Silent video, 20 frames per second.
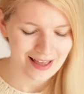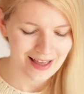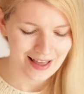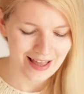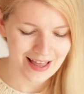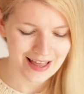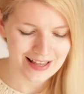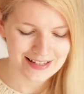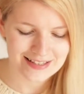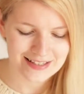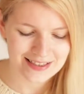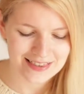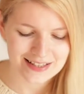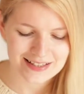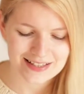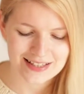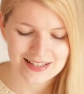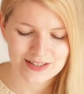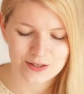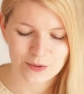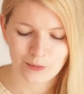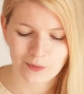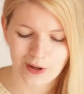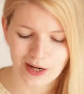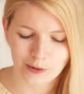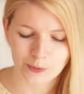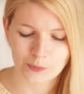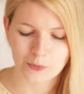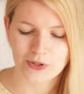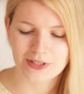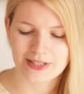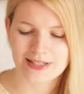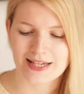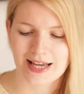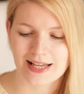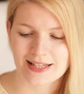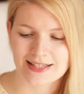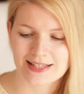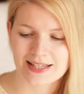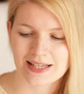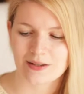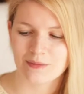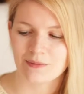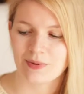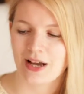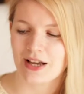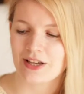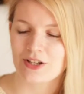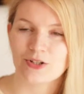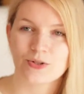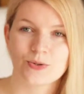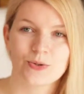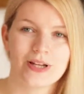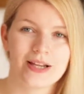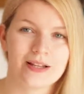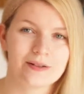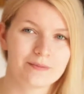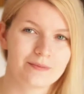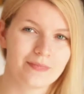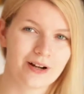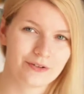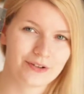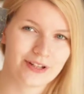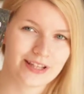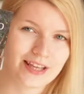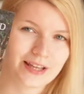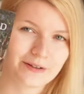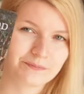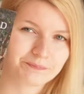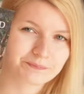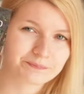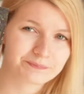and this is Wildwood Dancing by Juliette Marillier.